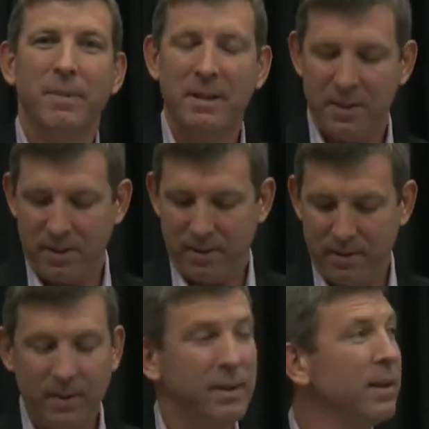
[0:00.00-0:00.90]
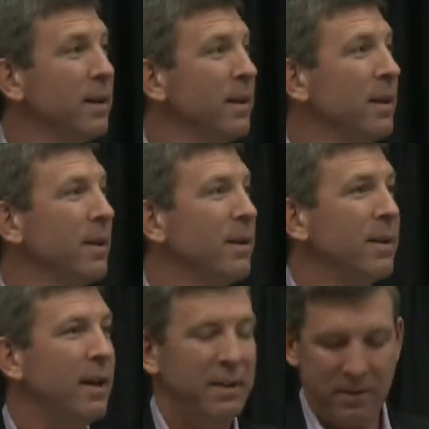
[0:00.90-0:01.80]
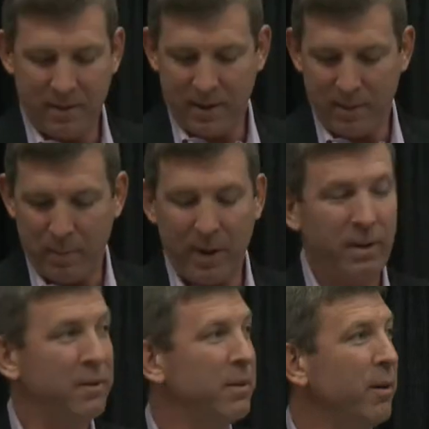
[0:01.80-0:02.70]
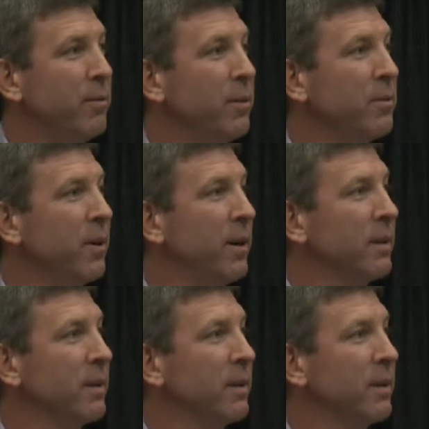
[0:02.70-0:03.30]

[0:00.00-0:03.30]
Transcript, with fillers: That's, that's uh, better than cell phones,